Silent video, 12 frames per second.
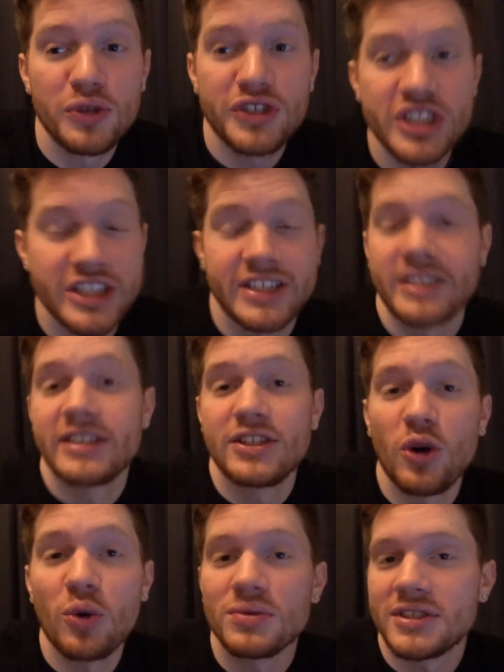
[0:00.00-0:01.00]
just
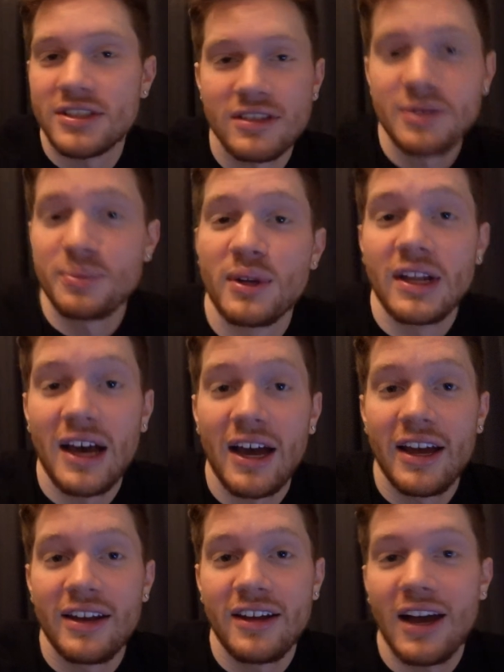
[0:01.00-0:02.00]
don't sleep a
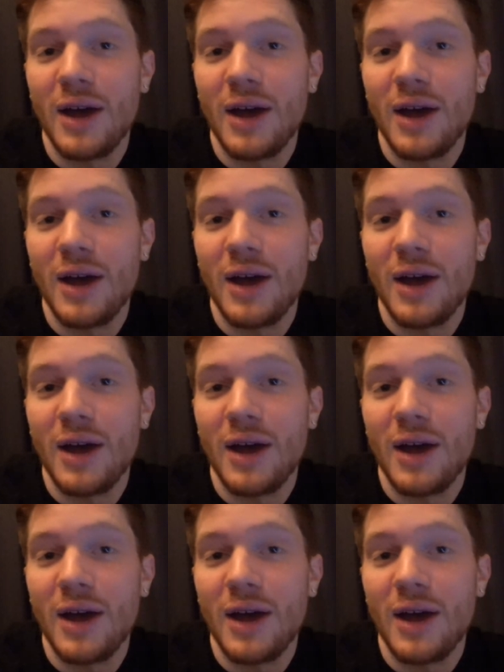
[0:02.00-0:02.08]
lot.